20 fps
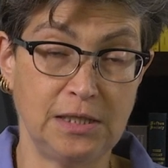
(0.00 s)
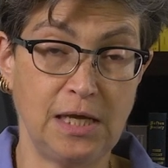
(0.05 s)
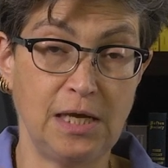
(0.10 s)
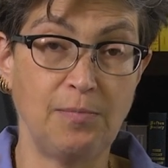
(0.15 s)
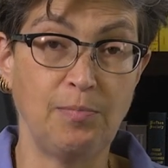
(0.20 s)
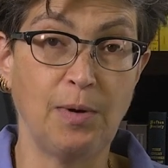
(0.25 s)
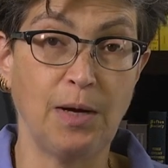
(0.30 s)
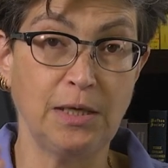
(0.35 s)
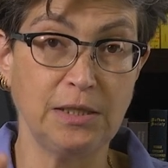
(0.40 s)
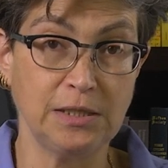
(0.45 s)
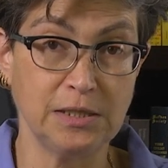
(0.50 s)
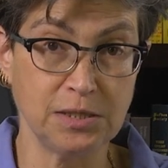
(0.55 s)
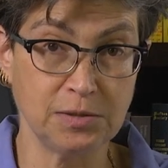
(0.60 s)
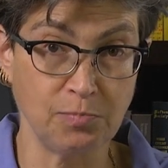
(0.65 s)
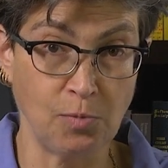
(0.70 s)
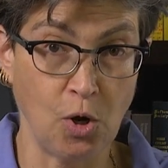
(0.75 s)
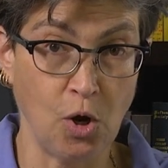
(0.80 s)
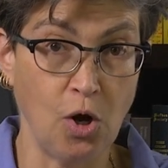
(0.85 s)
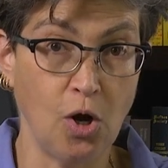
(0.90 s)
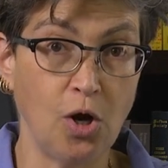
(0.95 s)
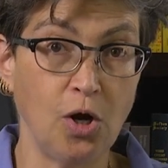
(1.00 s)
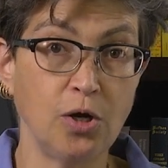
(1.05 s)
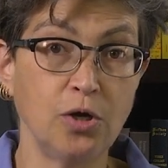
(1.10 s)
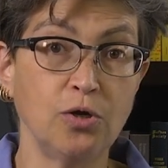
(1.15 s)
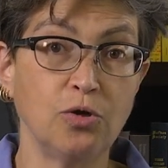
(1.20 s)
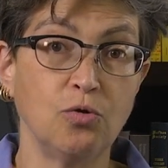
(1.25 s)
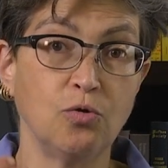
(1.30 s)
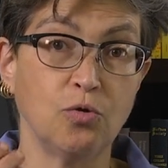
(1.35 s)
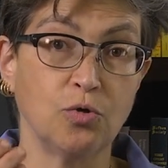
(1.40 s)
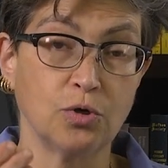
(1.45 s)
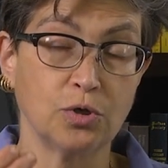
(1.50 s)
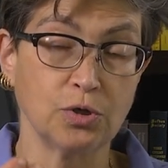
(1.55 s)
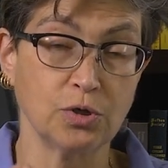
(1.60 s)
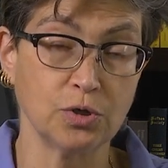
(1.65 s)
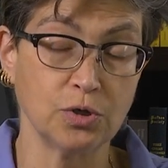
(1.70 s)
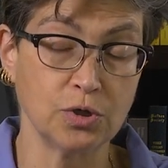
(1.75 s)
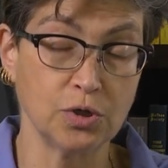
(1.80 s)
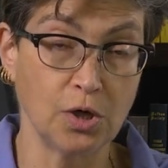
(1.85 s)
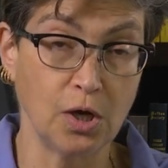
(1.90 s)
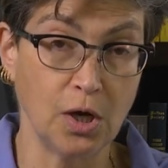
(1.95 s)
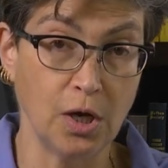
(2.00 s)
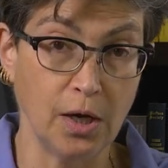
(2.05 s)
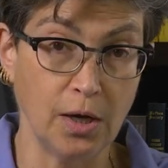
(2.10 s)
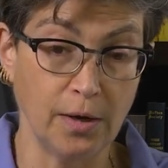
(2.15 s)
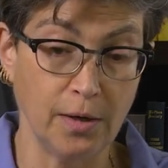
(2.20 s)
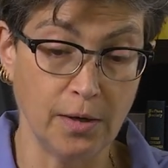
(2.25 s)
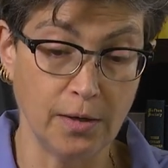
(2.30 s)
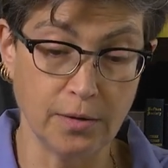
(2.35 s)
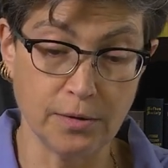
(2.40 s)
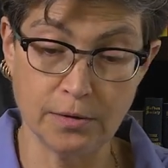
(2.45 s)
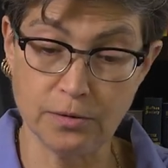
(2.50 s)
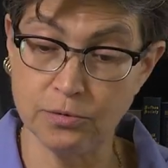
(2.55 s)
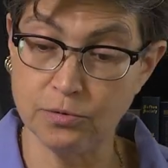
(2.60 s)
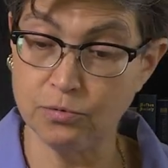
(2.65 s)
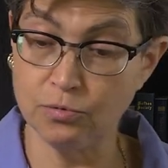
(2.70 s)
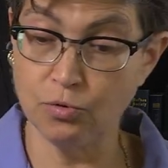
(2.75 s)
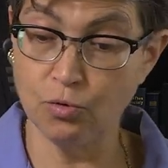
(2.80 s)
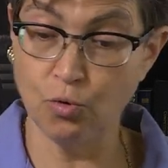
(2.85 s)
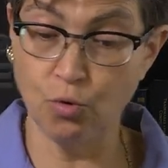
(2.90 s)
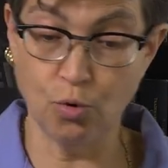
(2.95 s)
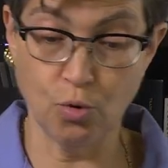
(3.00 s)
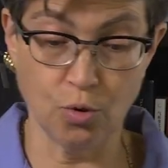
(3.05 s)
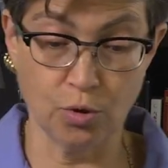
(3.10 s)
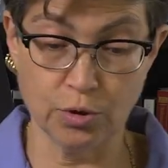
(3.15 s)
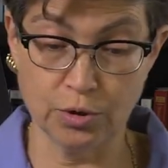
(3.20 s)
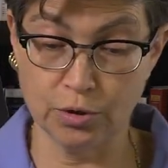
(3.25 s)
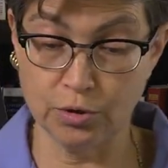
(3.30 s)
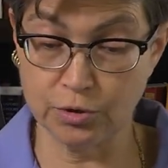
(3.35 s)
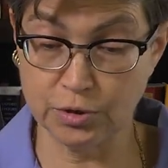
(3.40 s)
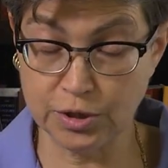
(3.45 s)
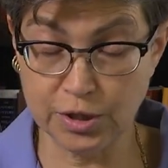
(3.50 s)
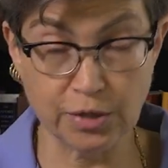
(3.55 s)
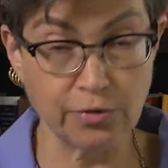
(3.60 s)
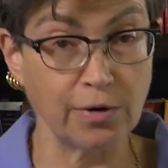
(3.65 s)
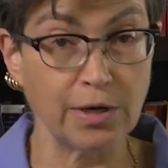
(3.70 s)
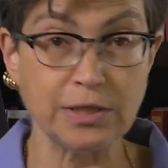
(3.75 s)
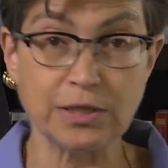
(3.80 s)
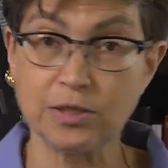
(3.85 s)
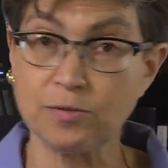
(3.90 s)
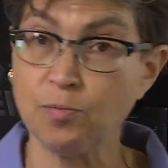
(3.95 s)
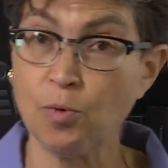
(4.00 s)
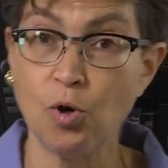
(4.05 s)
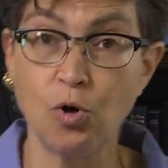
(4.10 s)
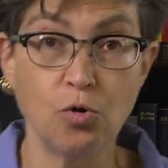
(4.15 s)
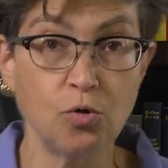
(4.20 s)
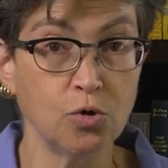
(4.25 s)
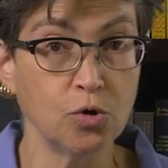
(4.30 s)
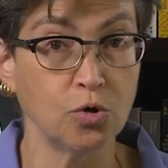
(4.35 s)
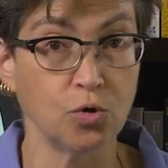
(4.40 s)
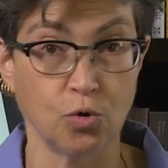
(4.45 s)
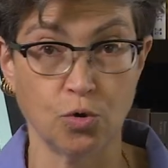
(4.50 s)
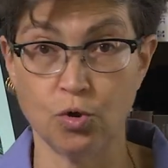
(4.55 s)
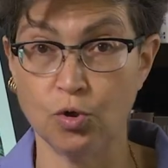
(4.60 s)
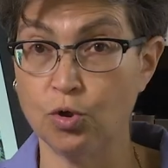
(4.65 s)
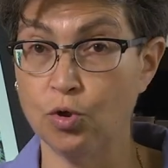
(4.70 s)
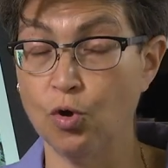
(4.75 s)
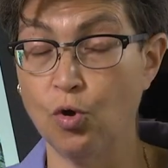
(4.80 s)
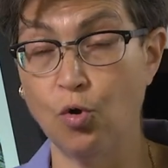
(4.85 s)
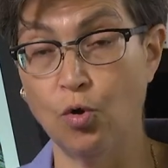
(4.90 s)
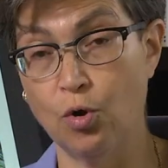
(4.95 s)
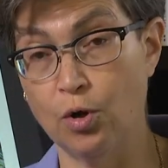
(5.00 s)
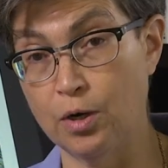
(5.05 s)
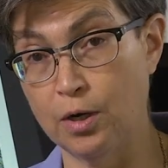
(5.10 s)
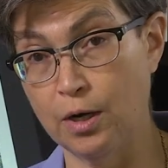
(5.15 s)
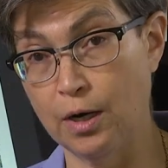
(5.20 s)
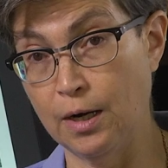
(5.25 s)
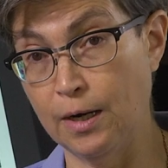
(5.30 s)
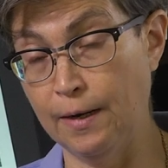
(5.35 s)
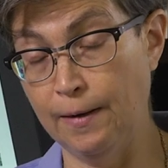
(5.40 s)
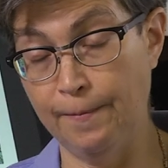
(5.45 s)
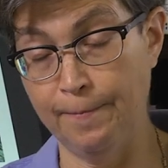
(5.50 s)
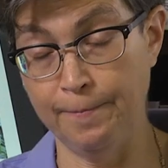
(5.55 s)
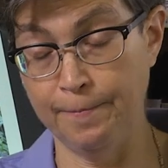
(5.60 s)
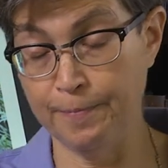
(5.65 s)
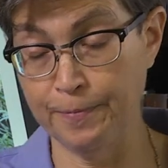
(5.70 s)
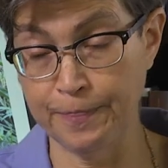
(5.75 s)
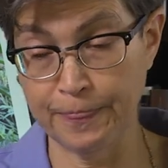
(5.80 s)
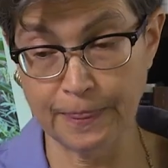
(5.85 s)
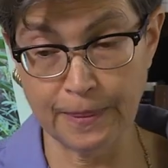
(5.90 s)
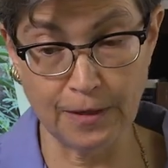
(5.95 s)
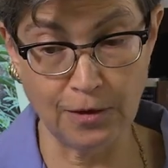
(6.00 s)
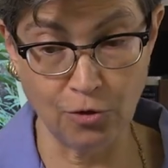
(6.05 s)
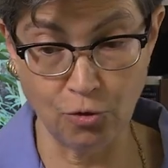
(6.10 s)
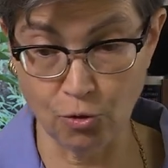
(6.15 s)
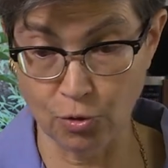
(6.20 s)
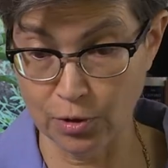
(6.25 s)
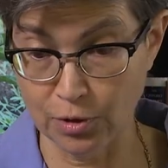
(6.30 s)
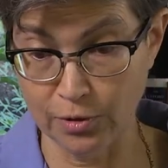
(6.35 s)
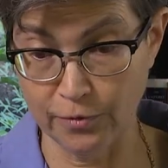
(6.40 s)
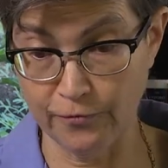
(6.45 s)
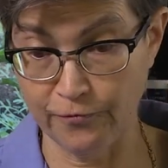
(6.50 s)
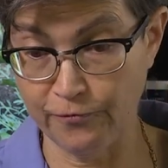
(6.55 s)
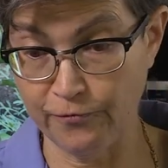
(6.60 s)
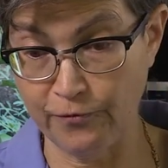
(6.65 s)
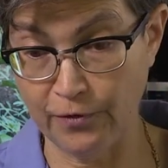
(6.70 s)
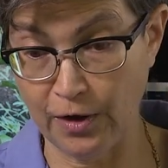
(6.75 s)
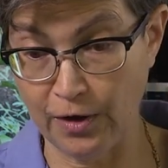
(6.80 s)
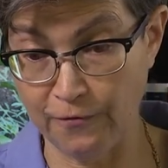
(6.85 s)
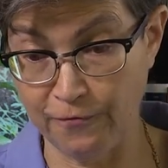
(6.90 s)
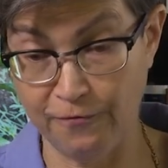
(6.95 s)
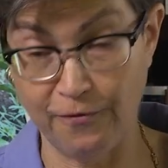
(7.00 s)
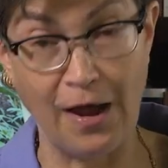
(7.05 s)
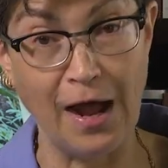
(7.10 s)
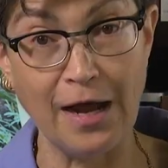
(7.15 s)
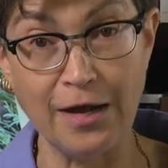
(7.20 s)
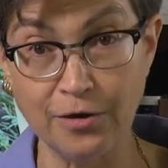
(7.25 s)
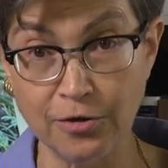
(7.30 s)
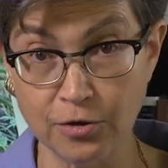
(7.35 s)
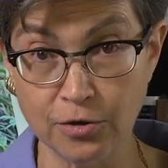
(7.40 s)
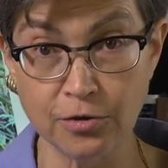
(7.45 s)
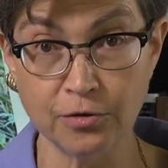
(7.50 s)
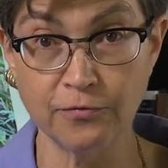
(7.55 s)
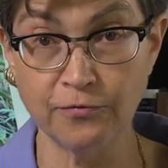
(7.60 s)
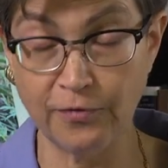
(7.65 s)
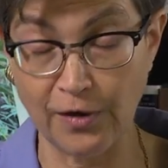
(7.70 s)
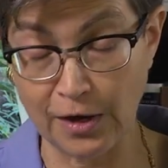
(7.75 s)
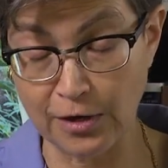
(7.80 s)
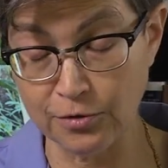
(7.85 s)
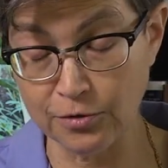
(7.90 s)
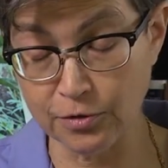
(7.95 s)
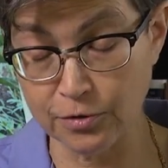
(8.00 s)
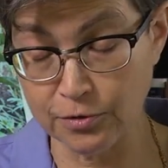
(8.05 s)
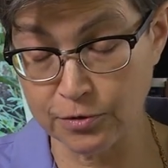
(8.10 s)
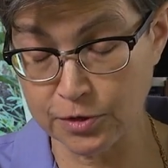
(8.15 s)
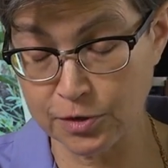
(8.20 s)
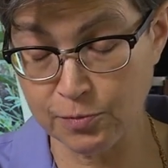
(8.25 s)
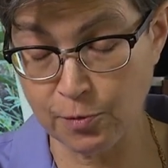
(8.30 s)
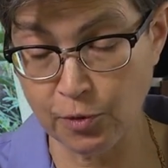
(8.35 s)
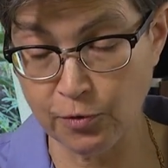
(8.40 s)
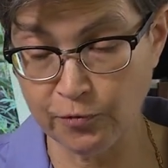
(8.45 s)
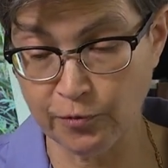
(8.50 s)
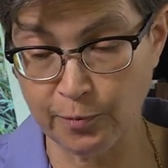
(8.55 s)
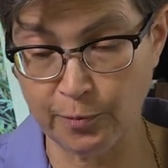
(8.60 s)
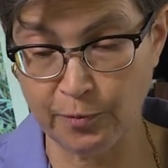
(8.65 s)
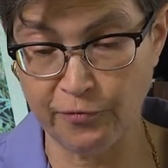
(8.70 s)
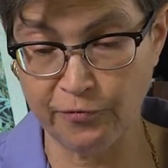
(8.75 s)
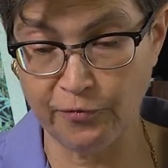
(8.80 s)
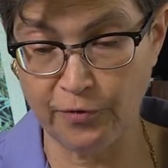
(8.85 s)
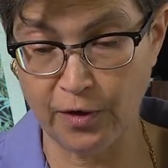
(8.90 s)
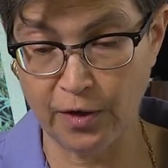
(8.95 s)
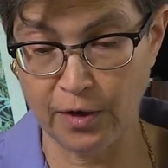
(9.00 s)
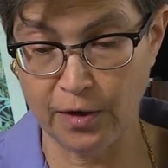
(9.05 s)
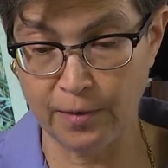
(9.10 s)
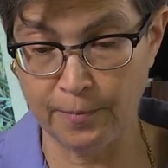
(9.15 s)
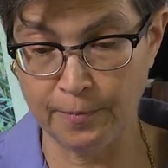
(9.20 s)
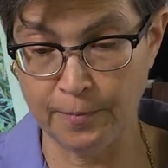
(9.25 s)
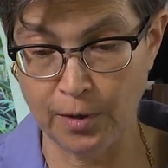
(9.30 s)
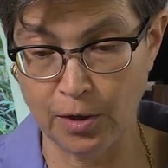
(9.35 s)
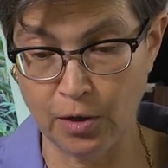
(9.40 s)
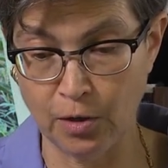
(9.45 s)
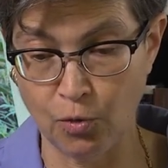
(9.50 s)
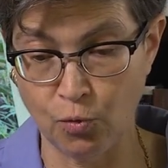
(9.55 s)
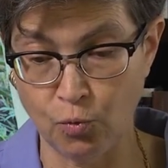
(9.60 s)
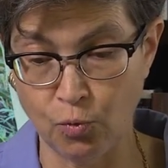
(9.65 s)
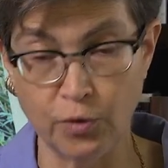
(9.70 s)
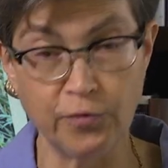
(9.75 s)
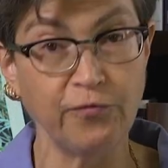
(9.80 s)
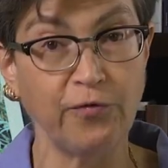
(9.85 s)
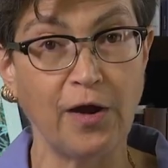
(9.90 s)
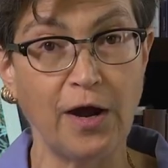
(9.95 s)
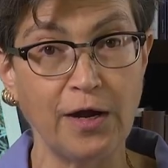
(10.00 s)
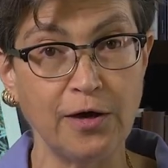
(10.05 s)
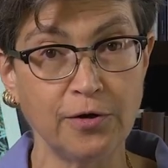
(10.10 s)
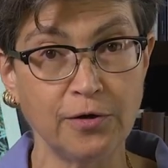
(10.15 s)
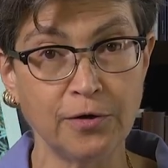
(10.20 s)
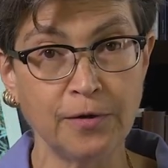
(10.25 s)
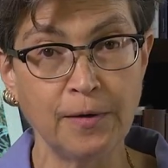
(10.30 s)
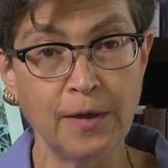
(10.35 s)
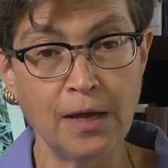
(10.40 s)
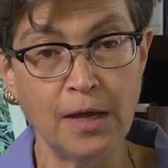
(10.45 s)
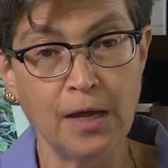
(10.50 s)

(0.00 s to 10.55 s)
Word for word: say by smog or uh, or cigarette smoke or or um, or a, a, fire fire smoke from a, um, a wood fire,